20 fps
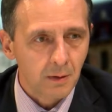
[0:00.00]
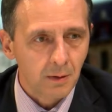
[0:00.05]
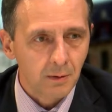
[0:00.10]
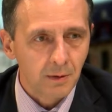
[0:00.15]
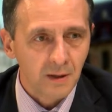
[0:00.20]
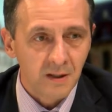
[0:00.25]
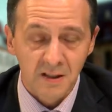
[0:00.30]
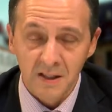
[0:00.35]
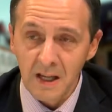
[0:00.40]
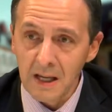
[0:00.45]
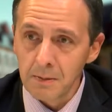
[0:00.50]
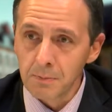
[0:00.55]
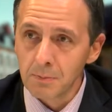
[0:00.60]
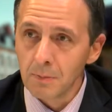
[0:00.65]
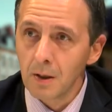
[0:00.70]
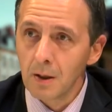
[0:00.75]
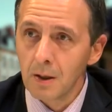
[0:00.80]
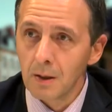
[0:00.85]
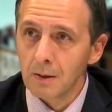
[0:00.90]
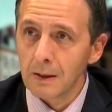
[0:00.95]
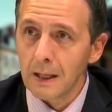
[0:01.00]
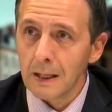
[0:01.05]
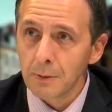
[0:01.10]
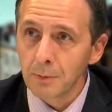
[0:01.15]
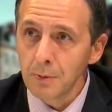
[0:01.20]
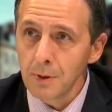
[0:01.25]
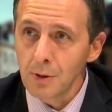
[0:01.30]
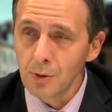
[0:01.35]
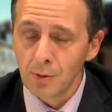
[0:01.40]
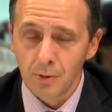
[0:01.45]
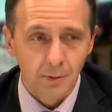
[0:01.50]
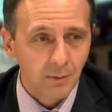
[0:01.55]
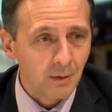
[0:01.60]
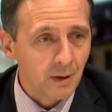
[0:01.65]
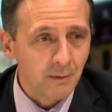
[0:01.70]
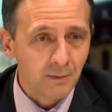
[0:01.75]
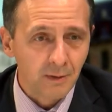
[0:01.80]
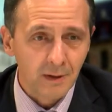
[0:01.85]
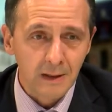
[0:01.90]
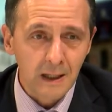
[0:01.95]
the same language or
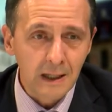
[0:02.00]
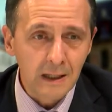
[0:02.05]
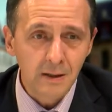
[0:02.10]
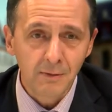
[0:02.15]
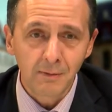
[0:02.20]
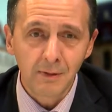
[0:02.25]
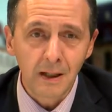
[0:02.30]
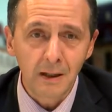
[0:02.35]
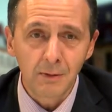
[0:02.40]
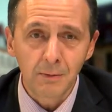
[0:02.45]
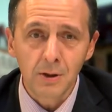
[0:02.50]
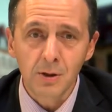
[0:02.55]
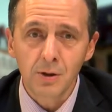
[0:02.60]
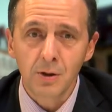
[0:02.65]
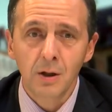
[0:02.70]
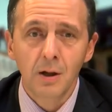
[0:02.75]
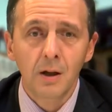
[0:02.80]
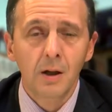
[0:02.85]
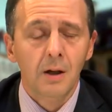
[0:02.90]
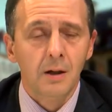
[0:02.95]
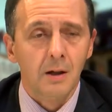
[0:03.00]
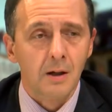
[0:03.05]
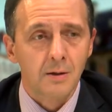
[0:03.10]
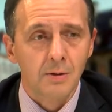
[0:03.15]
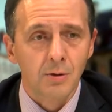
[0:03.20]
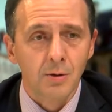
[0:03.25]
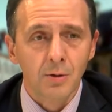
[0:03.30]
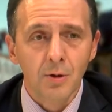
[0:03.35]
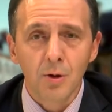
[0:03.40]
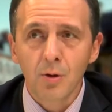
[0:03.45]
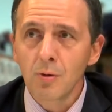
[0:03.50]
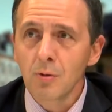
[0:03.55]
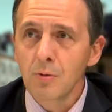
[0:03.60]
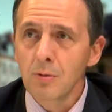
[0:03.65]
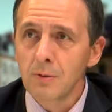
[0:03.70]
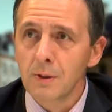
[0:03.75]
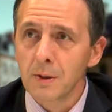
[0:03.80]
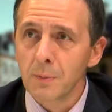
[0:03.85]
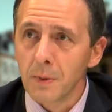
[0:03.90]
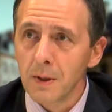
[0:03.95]
even native language, as you know,
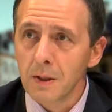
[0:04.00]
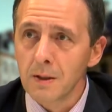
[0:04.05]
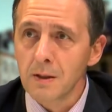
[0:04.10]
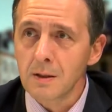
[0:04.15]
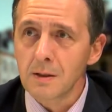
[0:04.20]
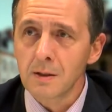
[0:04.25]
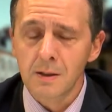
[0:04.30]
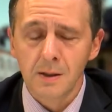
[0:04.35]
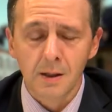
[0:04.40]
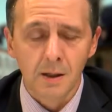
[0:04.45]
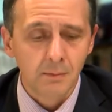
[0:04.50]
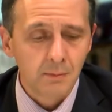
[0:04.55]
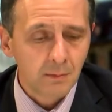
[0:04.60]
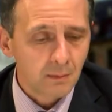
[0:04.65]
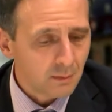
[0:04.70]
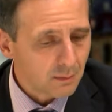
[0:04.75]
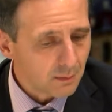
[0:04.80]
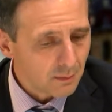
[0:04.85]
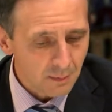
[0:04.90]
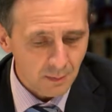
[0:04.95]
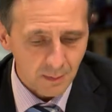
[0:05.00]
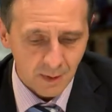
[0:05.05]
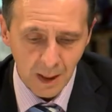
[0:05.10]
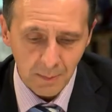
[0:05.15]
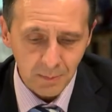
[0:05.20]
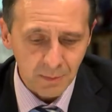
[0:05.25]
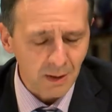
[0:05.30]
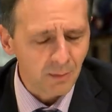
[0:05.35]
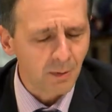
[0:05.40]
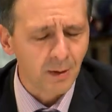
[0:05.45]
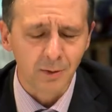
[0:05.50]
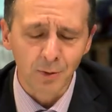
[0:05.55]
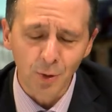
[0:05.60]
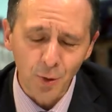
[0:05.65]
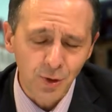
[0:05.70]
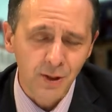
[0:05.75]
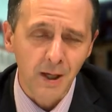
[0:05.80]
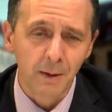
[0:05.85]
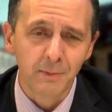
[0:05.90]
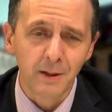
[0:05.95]
the parties sometimes, but
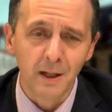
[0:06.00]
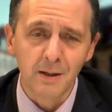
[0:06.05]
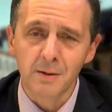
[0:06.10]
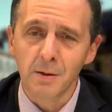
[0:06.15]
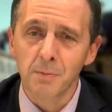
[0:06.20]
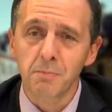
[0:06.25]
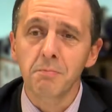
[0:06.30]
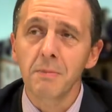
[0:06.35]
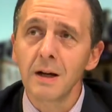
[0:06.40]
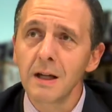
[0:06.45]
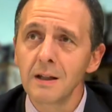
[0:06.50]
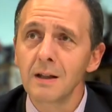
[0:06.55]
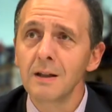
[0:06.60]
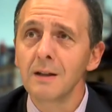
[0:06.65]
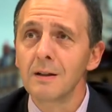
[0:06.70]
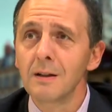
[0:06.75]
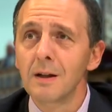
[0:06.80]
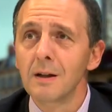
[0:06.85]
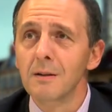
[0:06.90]
not sometimes, but many